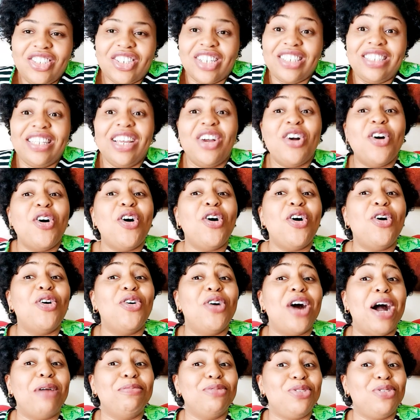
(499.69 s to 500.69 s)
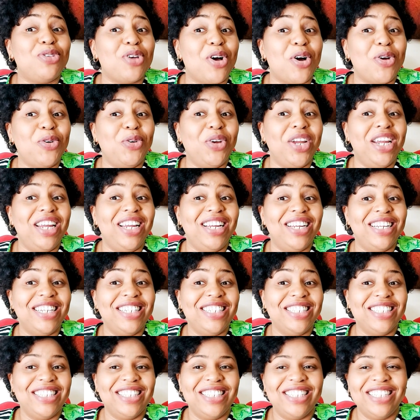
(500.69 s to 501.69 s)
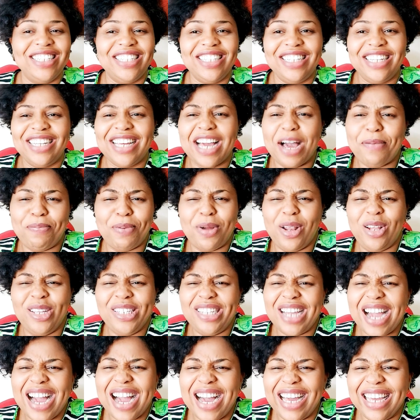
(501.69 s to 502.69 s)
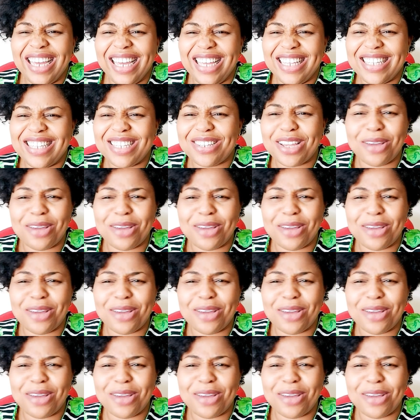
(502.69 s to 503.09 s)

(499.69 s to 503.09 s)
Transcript: Just say, oh, I'm sorry. Apologize.